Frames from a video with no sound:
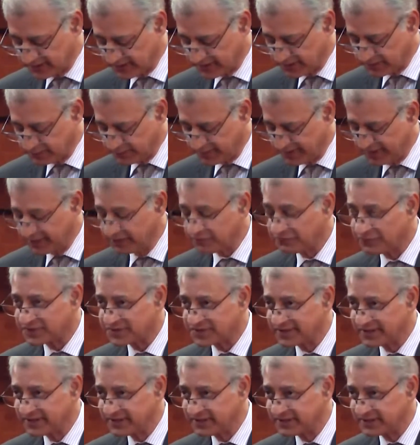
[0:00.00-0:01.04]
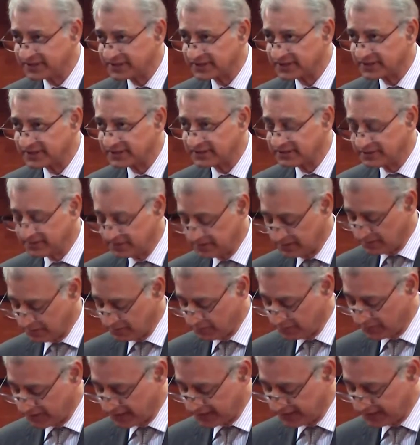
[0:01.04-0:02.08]
is being facilitated
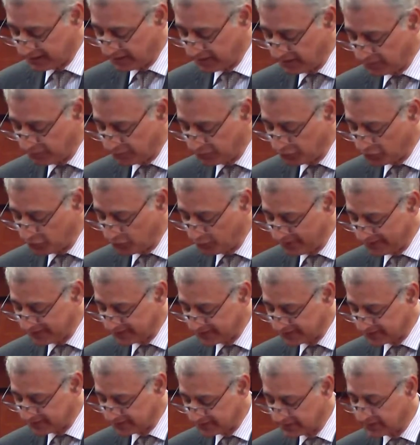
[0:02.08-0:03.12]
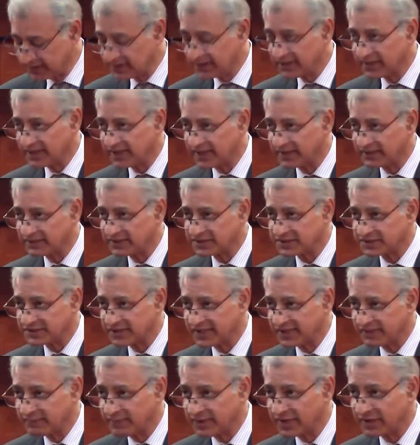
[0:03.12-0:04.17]
by improvements in the
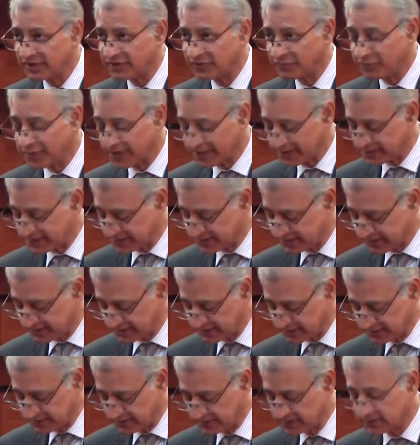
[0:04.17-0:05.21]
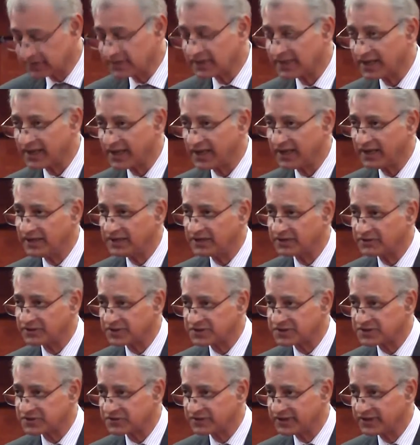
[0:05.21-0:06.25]
State Bank of Pakistan's
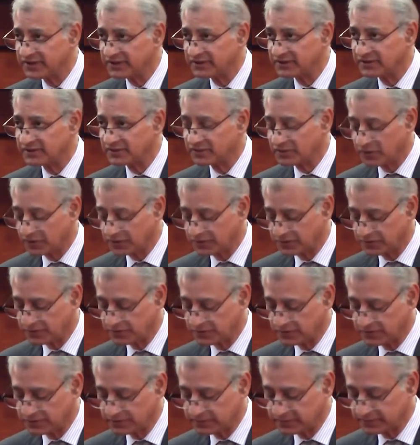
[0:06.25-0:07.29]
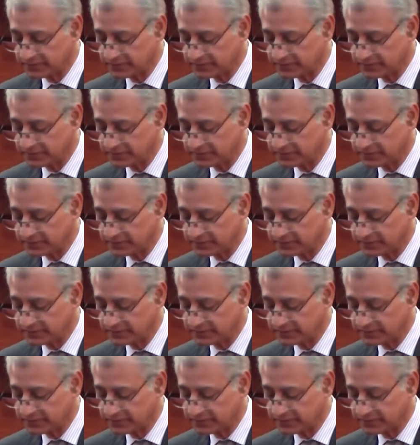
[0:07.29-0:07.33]
interest rate corridor.